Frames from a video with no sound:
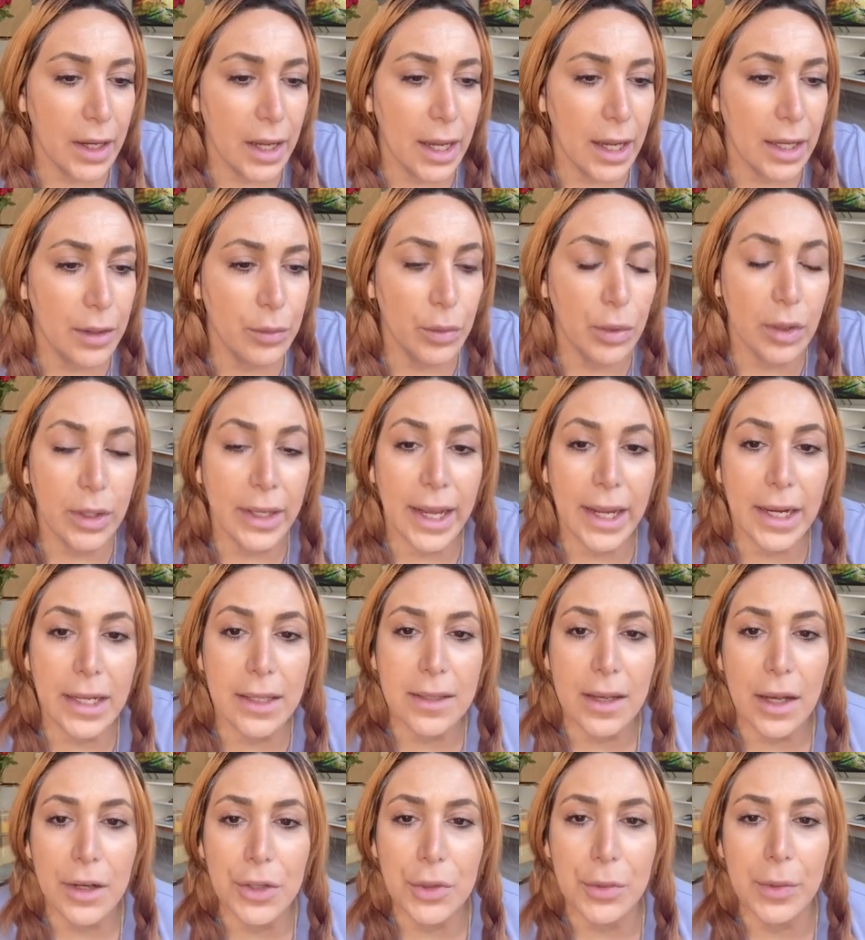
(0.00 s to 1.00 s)
and we'll get in
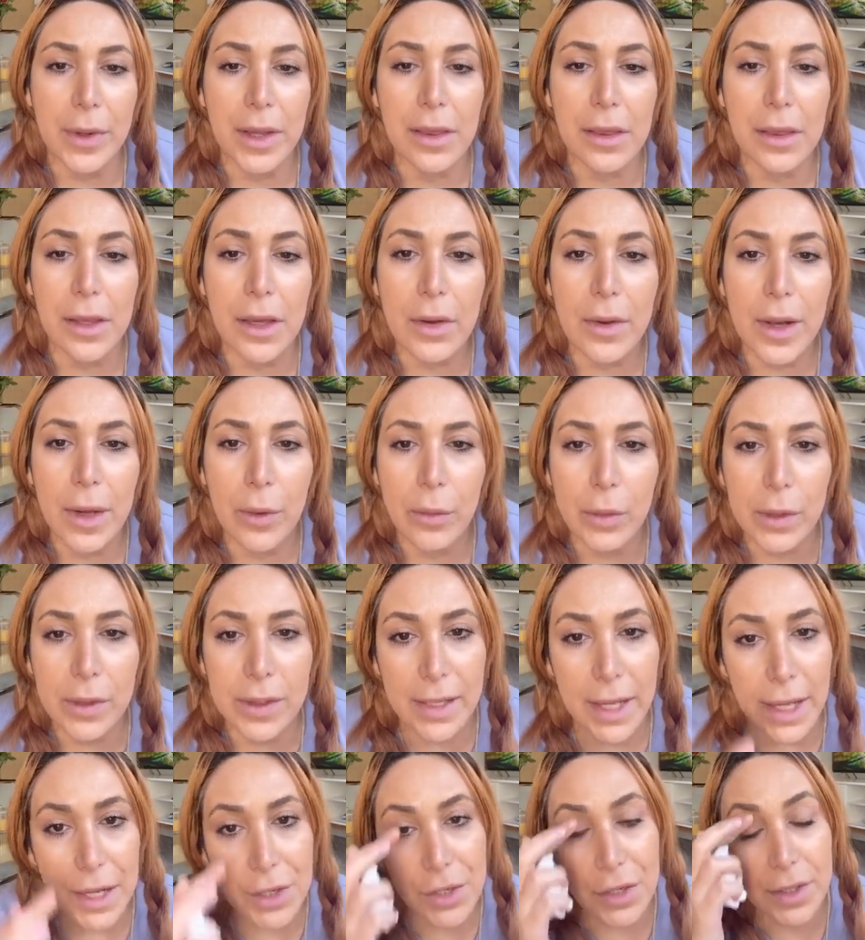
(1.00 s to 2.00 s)
touch with you and we'll
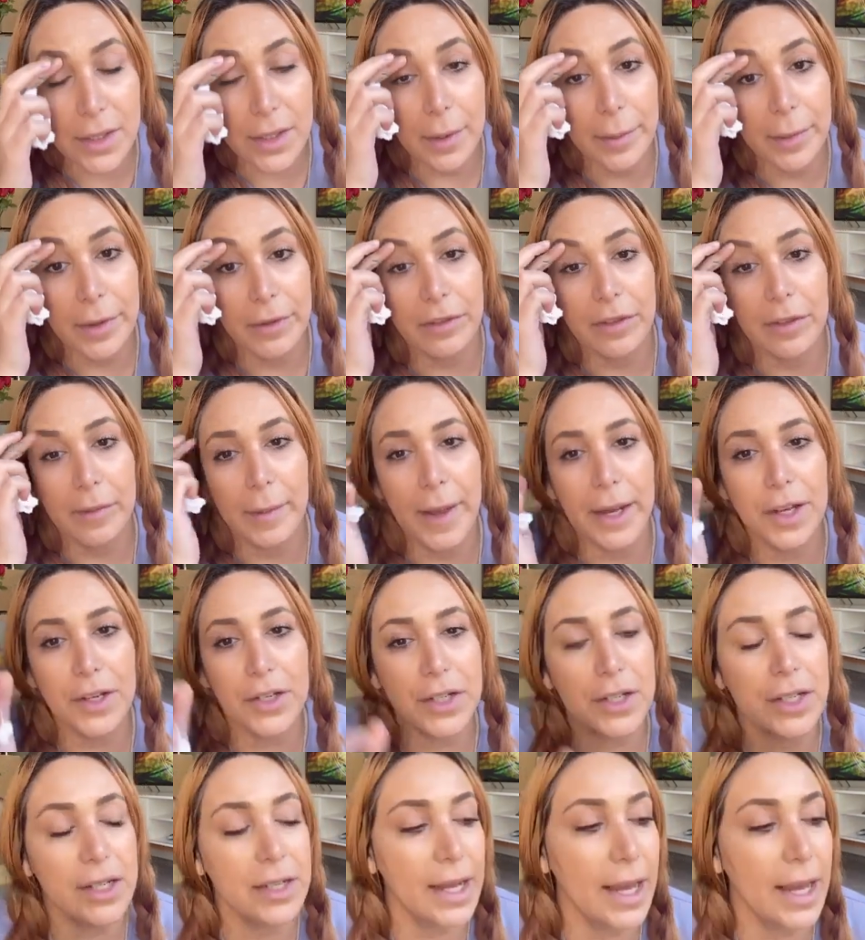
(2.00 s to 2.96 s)
send you some information,